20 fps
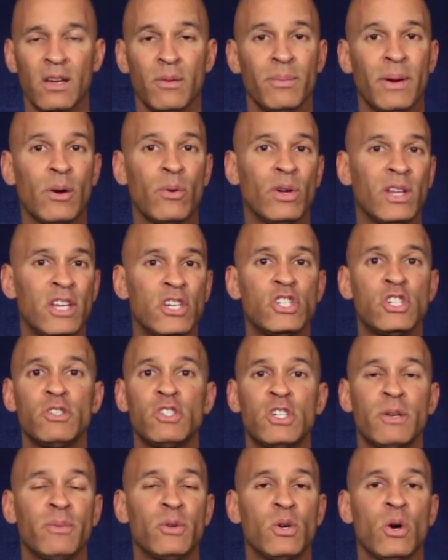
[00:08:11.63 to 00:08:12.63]
In my
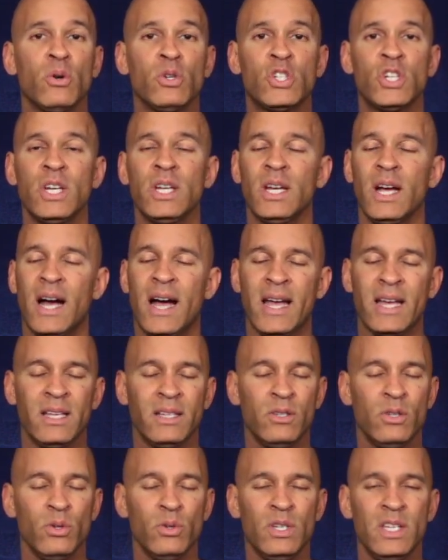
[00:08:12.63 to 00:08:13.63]
relationship coaching, I
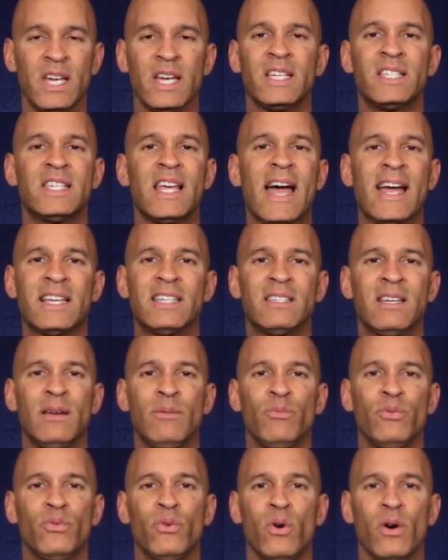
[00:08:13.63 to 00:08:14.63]
do the exact
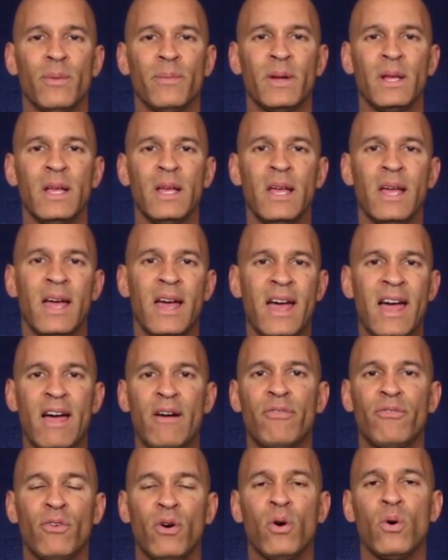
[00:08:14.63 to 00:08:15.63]
same form,
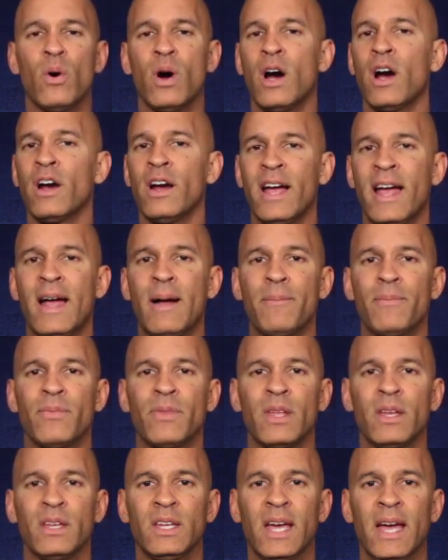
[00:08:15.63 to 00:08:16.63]
FORM,
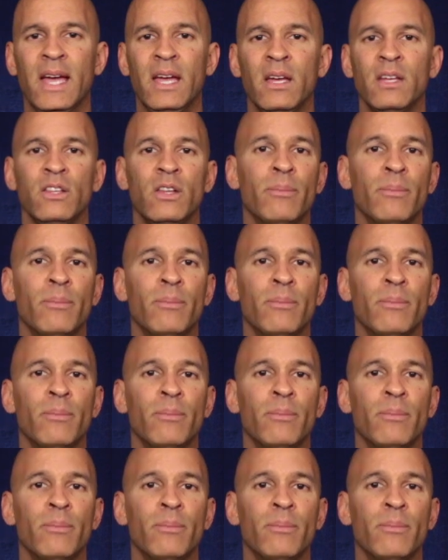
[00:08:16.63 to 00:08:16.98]
okay?